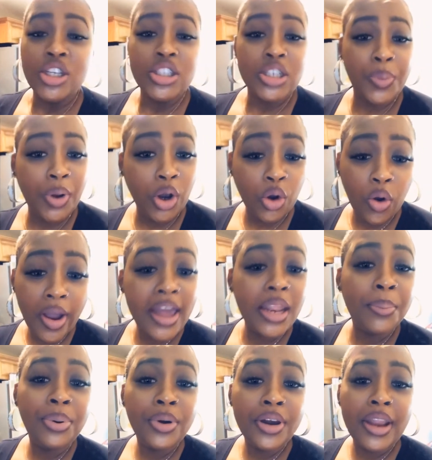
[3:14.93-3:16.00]
So we're gonna go ahead
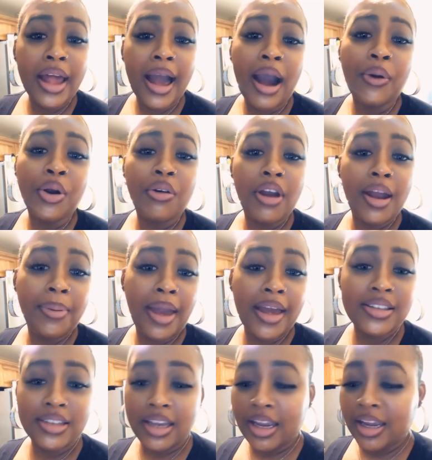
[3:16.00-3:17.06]
and put our crab
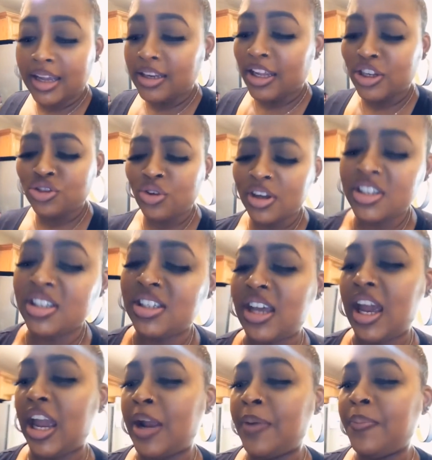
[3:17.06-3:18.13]
cakes in. The instructions
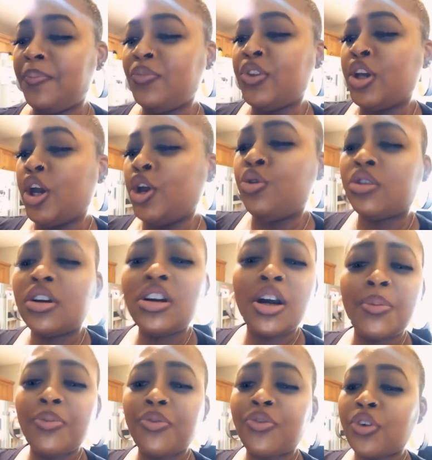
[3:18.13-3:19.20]
say you can cook
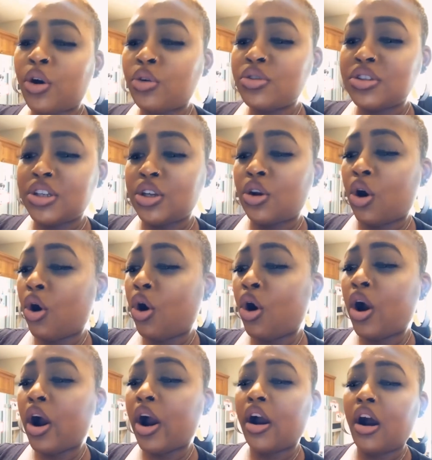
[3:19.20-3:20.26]
them frozen
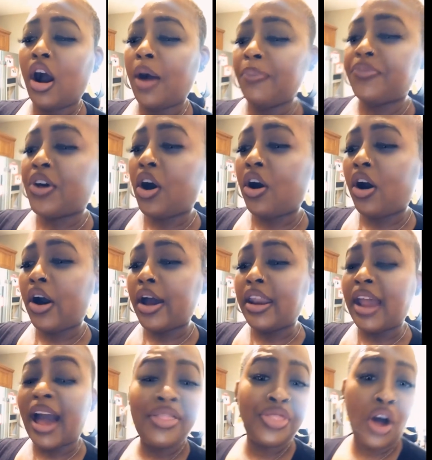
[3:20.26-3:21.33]
or thawed.
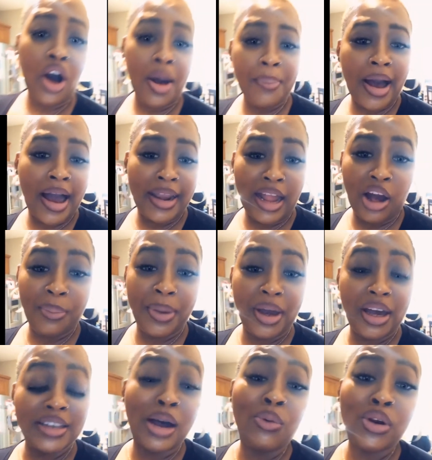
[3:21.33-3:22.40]
I thawed mine out
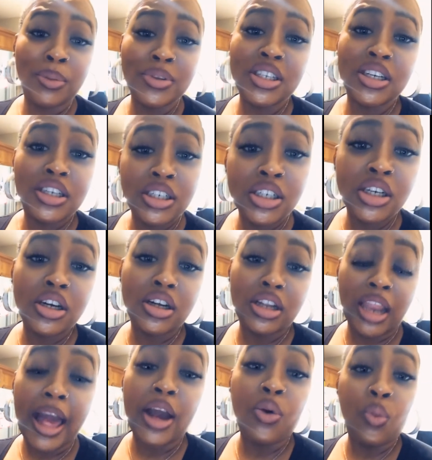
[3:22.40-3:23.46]
because I want them to cook
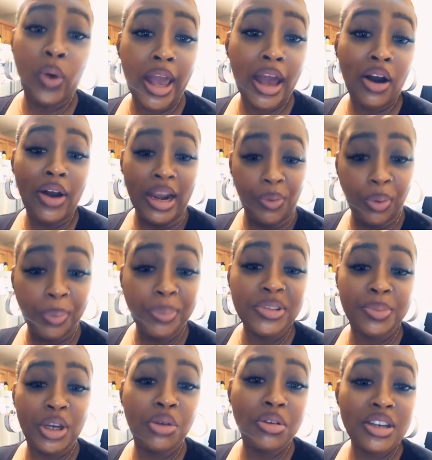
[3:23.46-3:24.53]
like well, and I want them to
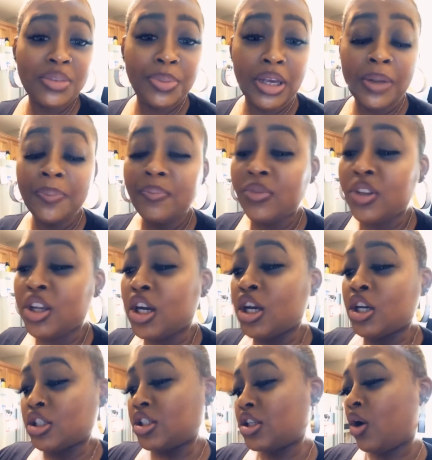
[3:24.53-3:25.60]
be crispy.
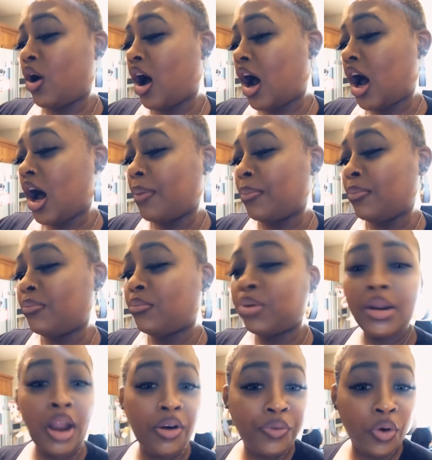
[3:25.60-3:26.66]
So put it
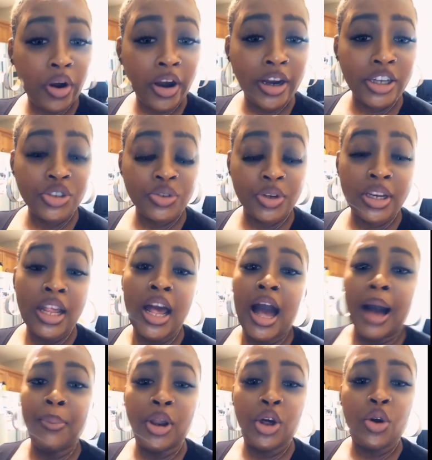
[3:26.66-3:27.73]
on 400.
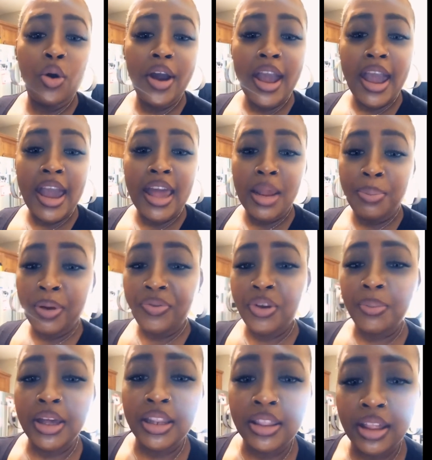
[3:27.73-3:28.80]
I'm going to go ahead and put
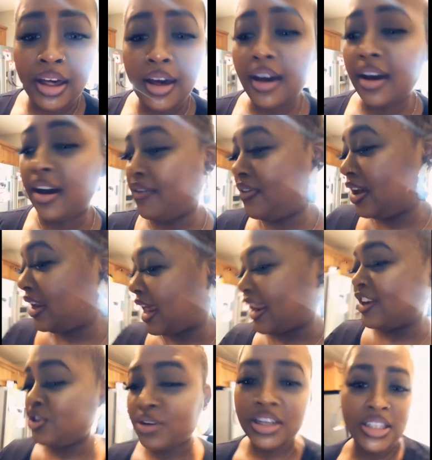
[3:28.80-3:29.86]
them in the oven. And
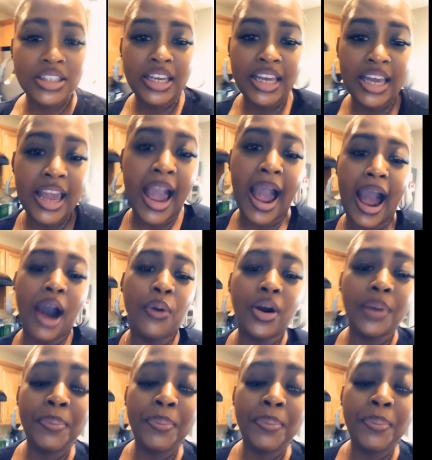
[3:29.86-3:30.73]
as you can see, our